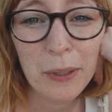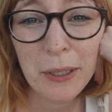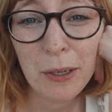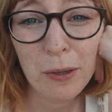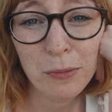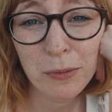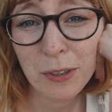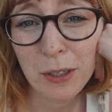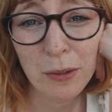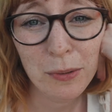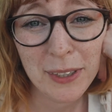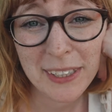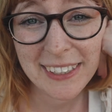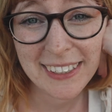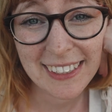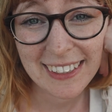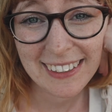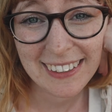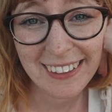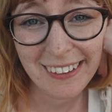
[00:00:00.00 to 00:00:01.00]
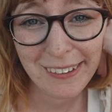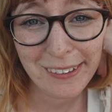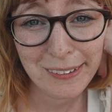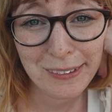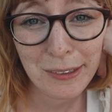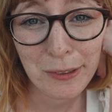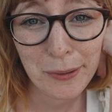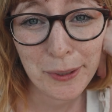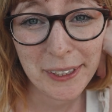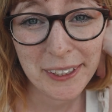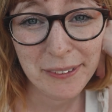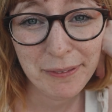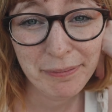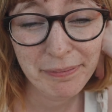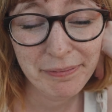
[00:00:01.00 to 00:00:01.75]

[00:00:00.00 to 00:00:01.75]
don't notice it, do we?